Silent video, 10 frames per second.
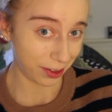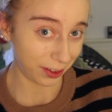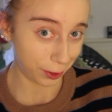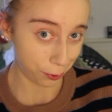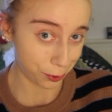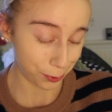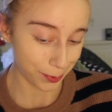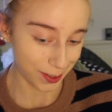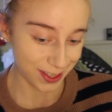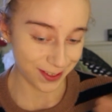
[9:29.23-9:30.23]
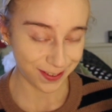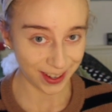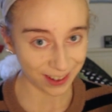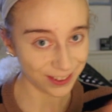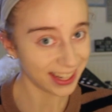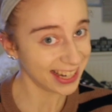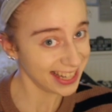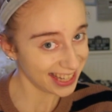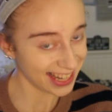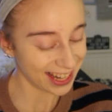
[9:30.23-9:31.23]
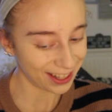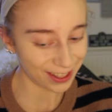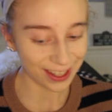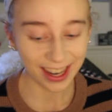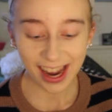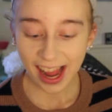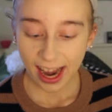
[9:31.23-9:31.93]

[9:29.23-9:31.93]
YouTuber's favorite concealer.